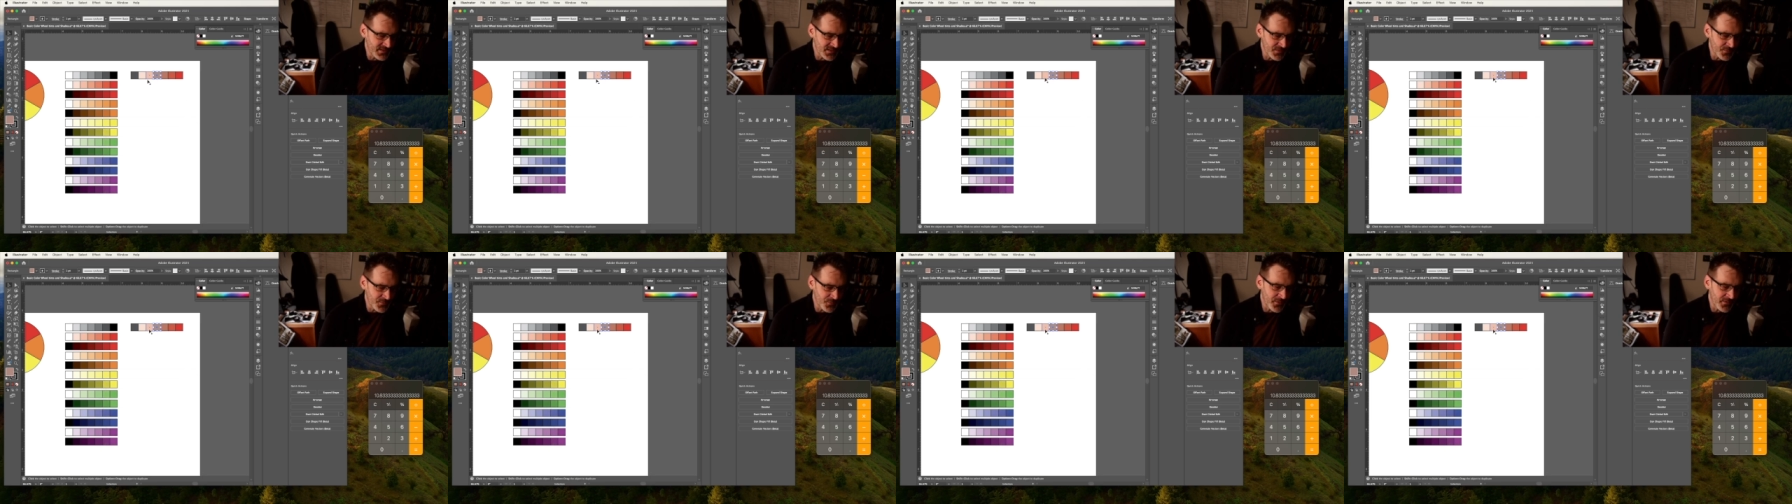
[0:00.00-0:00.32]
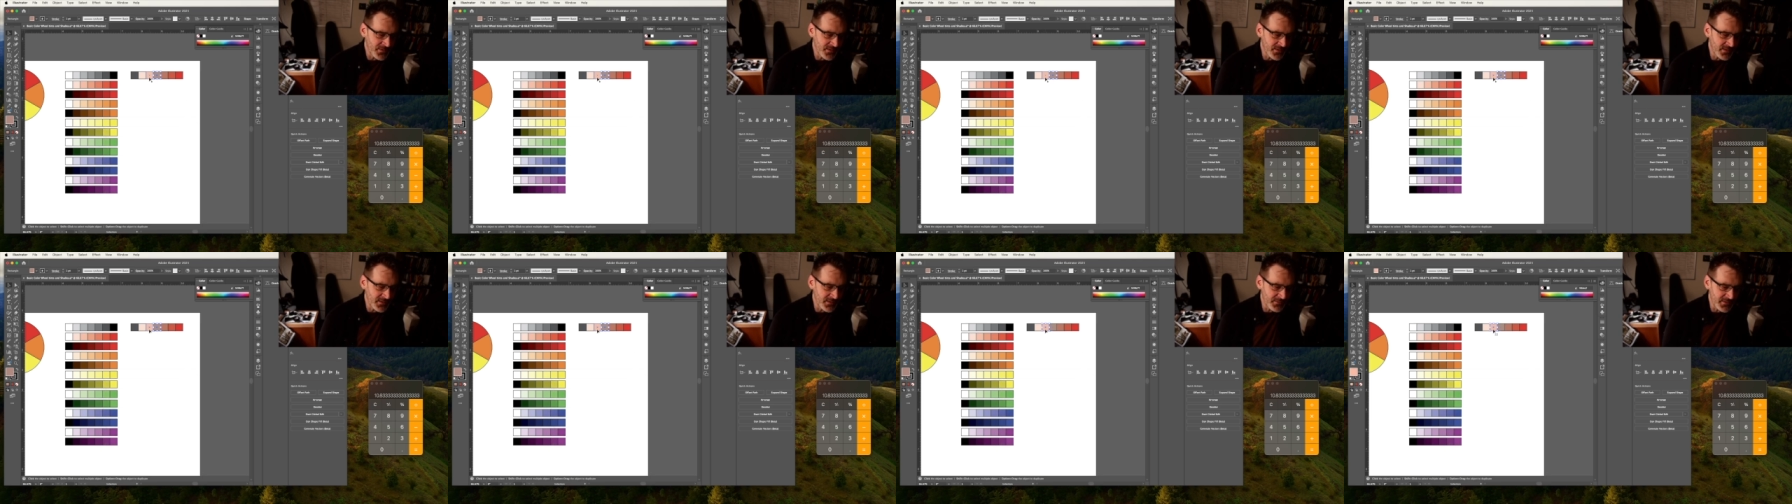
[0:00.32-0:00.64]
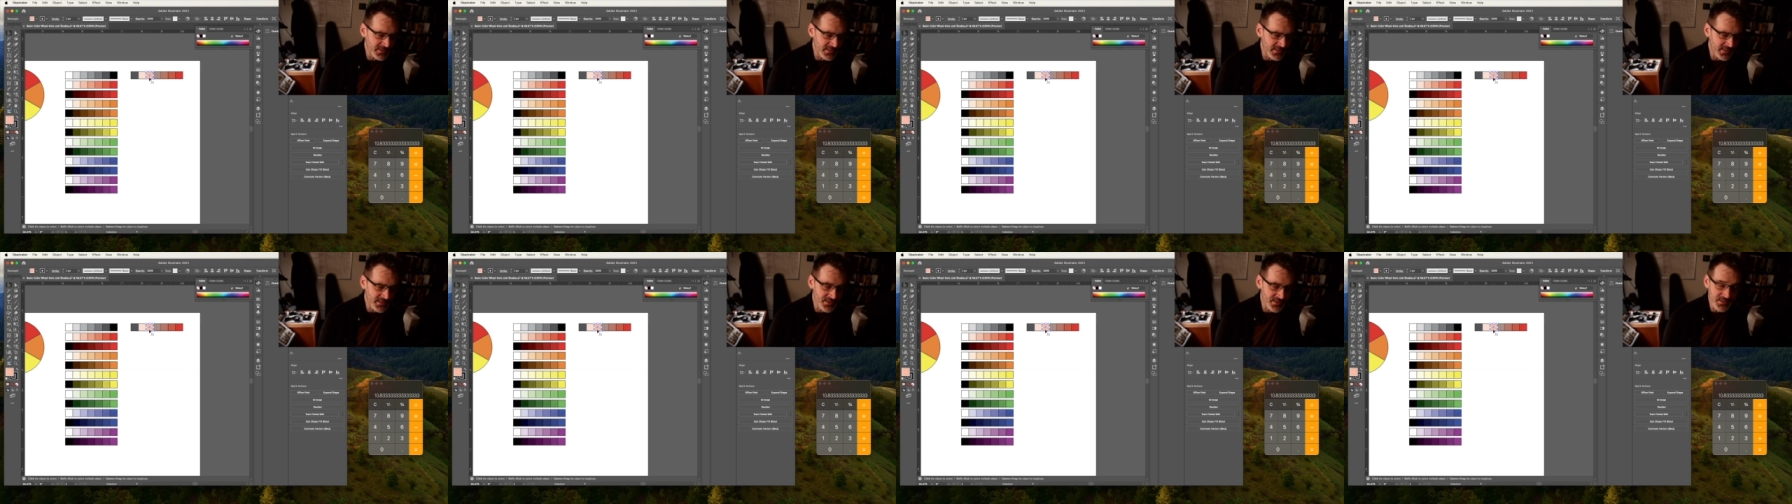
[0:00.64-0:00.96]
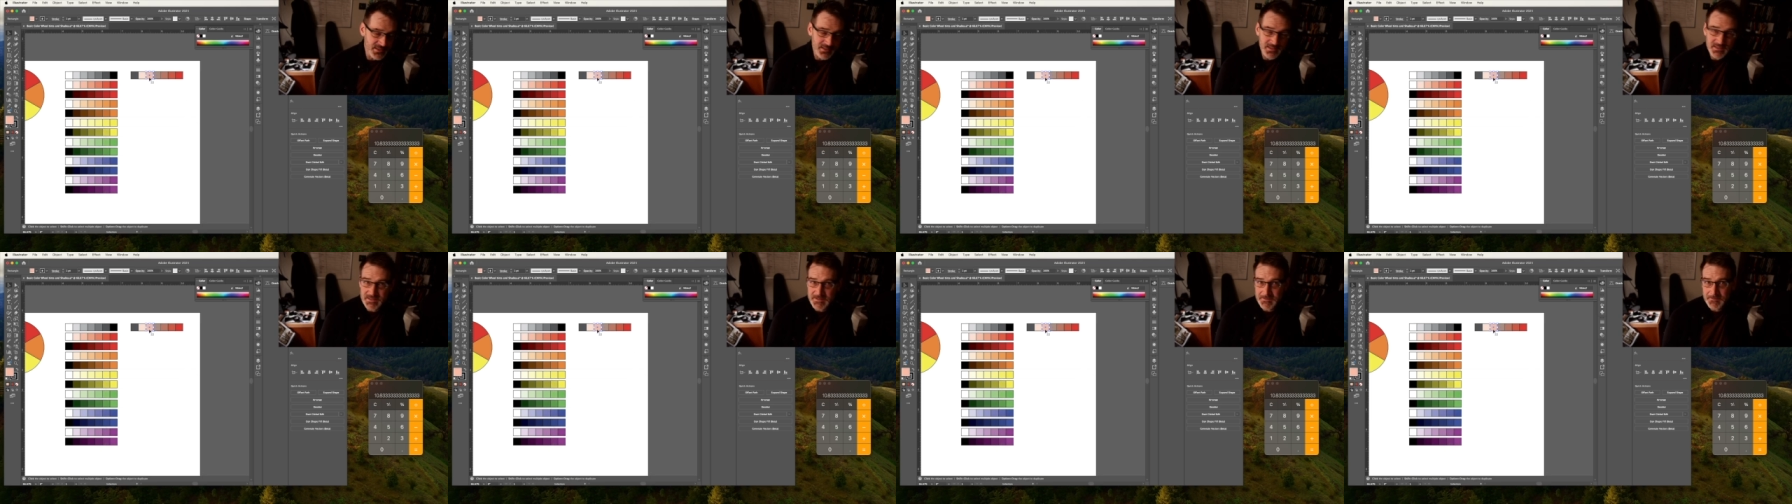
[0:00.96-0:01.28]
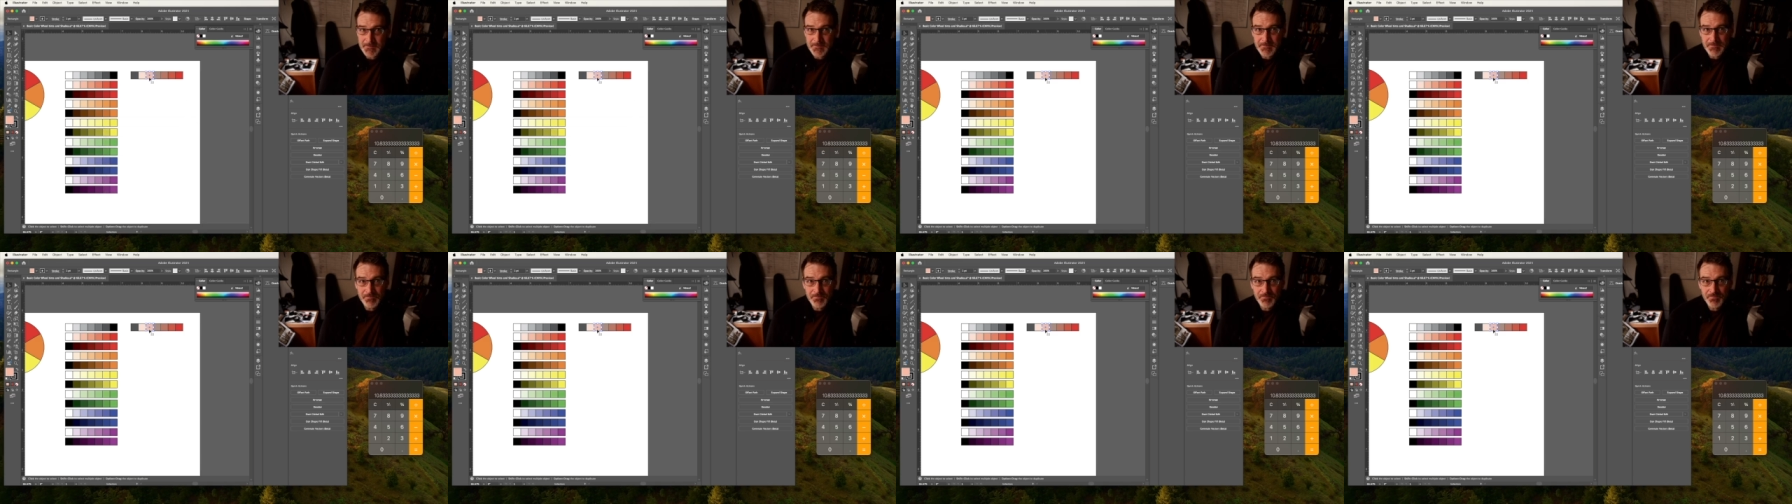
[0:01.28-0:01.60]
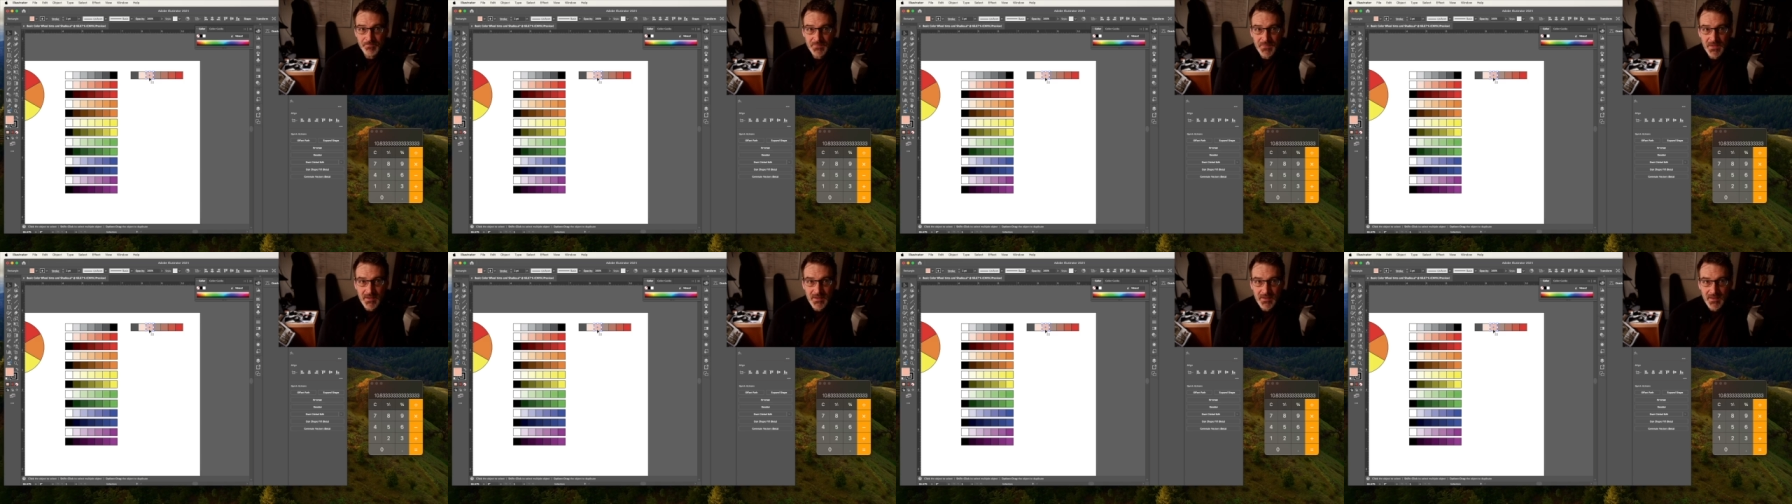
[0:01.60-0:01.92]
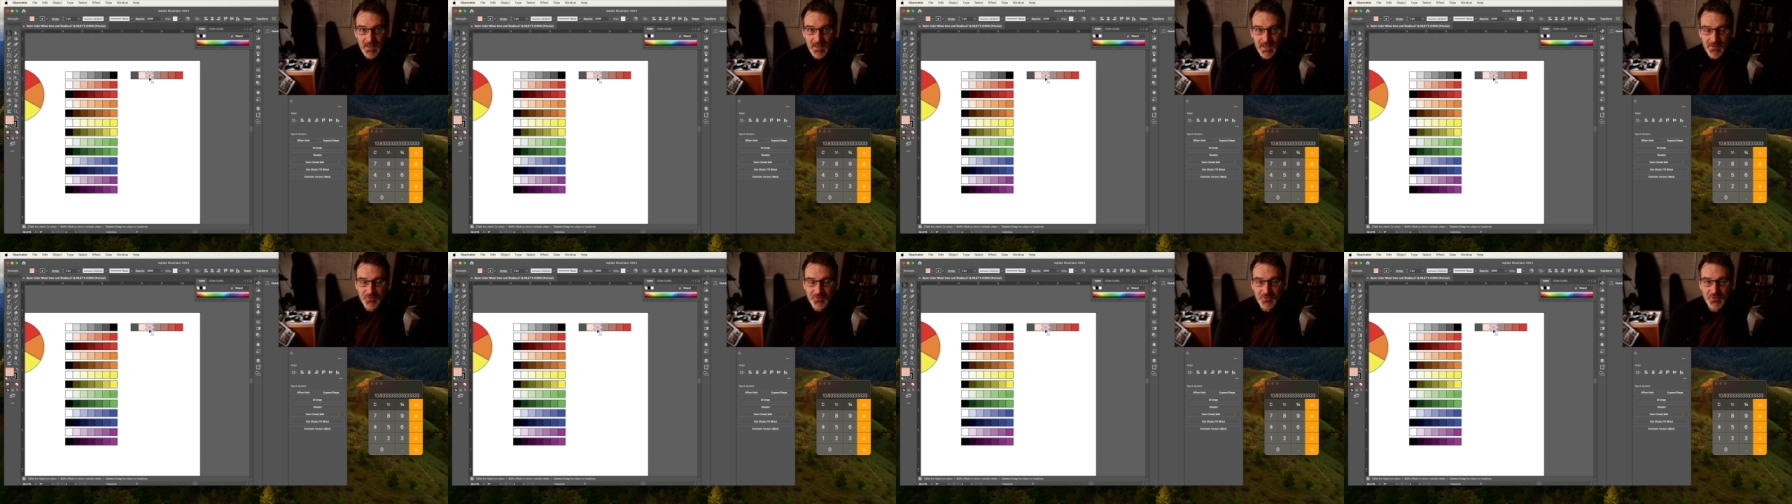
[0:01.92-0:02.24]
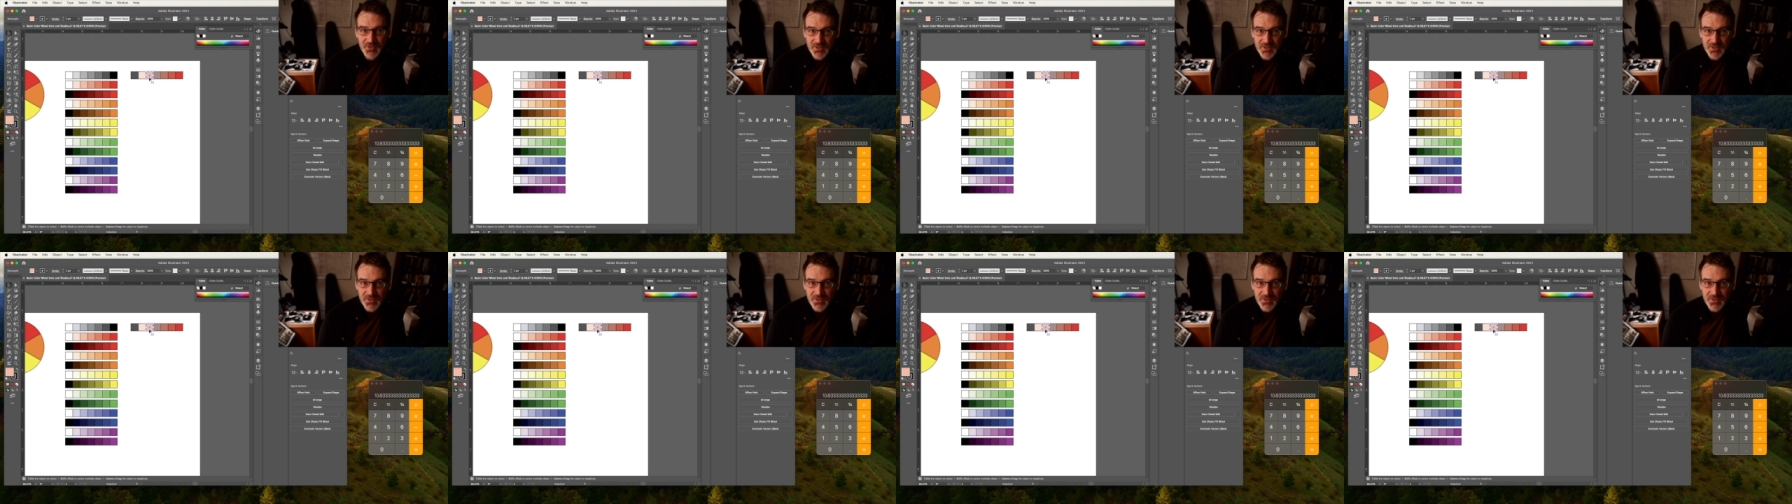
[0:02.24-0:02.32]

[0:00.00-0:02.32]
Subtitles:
This is one of the limitations of